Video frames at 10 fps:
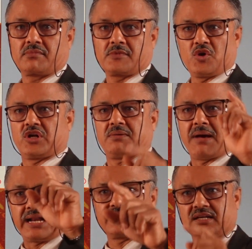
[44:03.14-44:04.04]
You are a
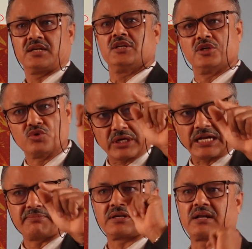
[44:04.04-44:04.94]
manager, you do
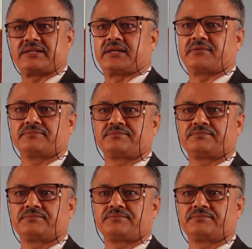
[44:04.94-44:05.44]
academic writing.